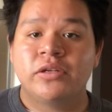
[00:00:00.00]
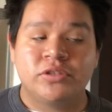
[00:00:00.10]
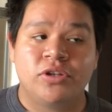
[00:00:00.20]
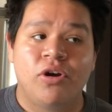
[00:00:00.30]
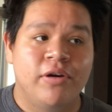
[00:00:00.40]

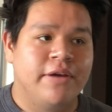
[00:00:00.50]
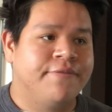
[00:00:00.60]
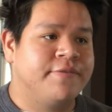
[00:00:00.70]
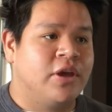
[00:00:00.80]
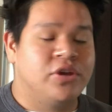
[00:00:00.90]
So
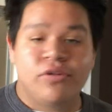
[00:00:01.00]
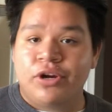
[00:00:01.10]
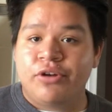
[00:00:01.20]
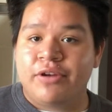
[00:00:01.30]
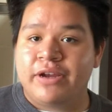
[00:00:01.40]
if you are
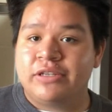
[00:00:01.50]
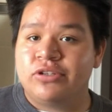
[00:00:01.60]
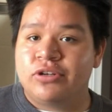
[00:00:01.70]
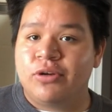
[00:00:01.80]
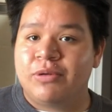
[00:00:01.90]
new here and you
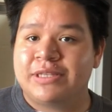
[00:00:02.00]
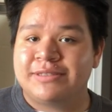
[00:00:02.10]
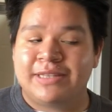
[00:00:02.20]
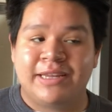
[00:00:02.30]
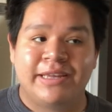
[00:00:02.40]
don't know what the
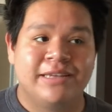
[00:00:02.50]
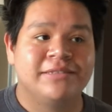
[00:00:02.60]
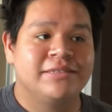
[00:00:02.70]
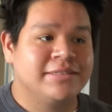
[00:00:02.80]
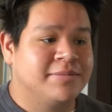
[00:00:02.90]
setting
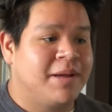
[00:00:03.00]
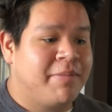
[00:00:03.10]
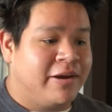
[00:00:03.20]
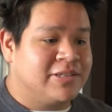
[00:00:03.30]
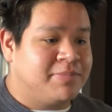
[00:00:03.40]
is, this is my
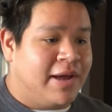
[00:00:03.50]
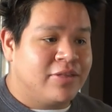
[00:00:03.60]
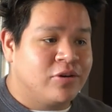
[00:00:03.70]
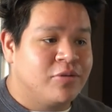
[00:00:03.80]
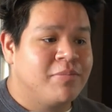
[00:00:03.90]
parents'
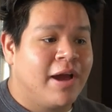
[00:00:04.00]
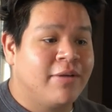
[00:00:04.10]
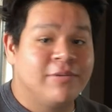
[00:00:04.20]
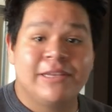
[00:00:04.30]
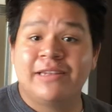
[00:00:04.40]
bathroom. I
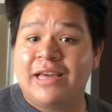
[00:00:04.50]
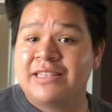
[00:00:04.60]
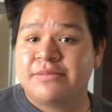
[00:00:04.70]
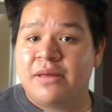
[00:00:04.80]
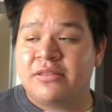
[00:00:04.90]
really like
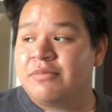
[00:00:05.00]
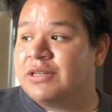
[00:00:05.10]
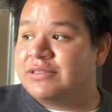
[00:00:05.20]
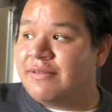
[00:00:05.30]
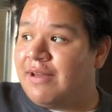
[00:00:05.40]
this bathroom
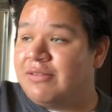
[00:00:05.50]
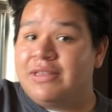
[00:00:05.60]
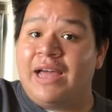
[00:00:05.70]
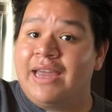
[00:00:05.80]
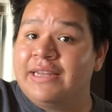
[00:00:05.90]
because of how the
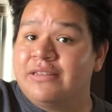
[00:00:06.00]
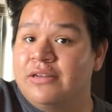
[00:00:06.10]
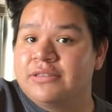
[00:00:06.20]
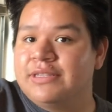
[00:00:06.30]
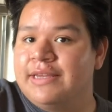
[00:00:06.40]
lighting looks in